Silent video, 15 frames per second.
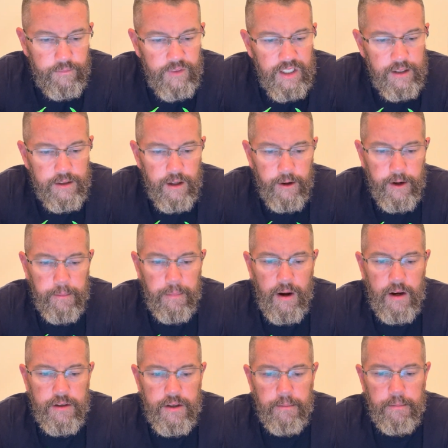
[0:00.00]
So your
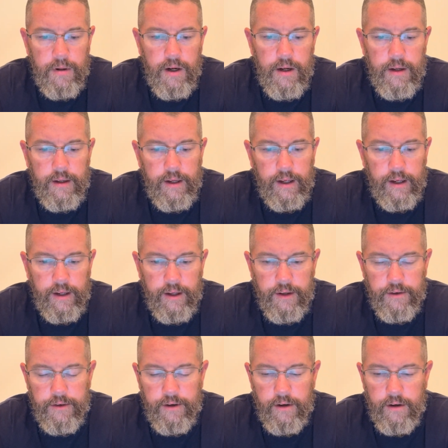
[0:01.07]
Boston butt
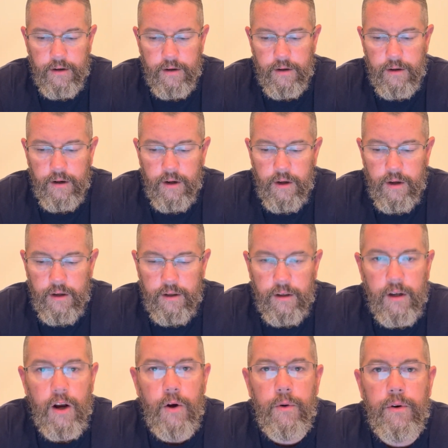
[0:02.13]
is your
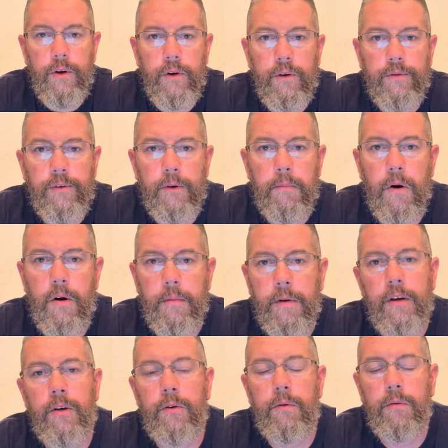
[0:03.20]
go-to for
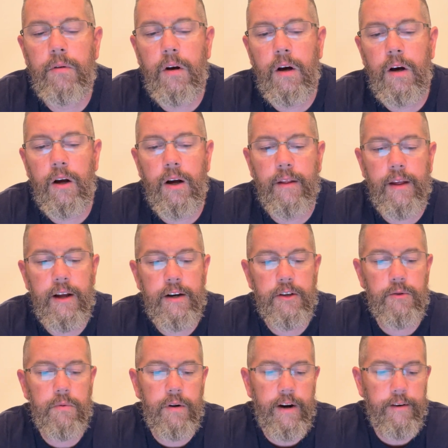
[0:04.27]
barbecue. That
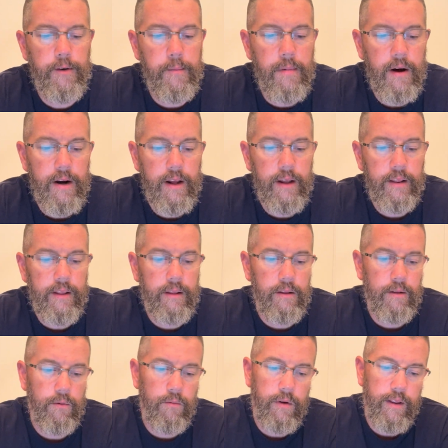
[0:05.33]
is what everybody,
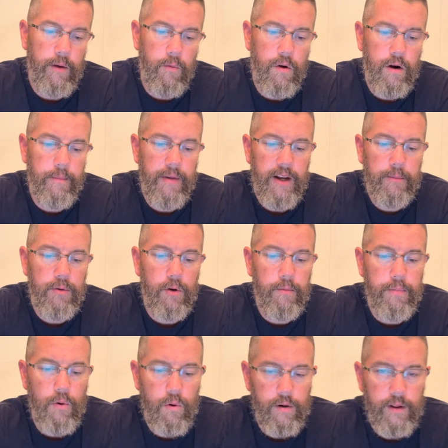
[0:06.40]
when they want to make
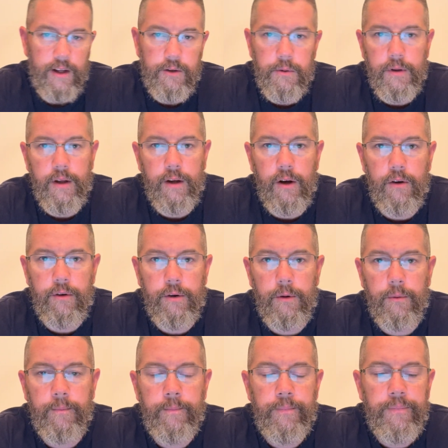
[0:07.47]
pulled pork, that's what they go to.
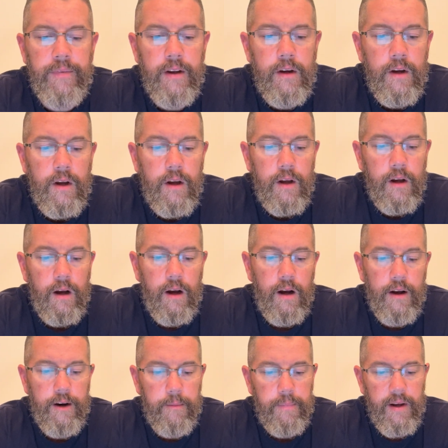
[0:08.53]

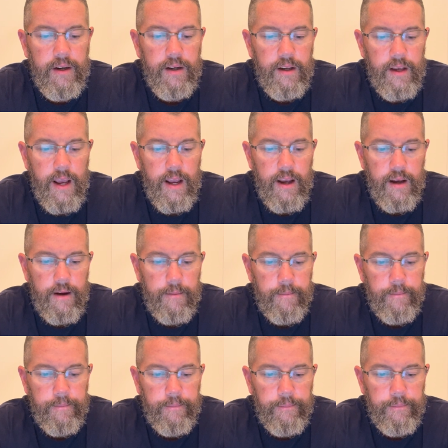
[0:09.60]
Your picnic
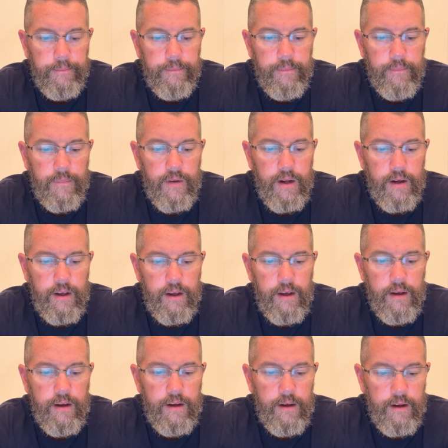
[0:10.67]
ham
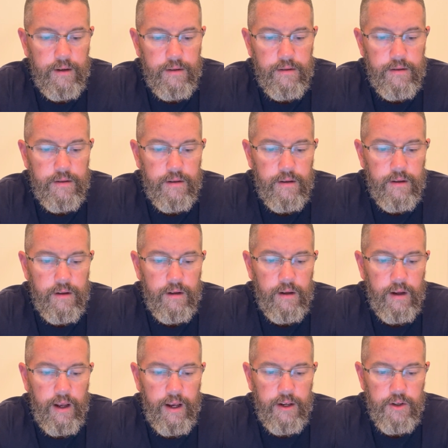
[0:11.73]
is
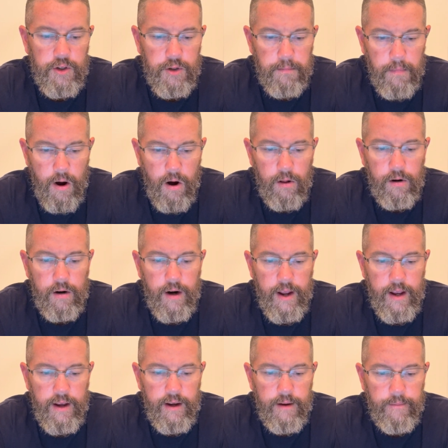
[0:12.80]
a smaller
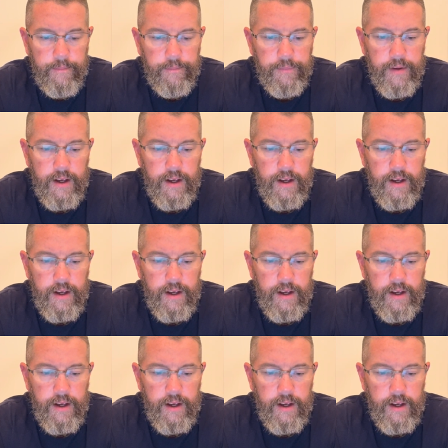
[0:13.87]
ham.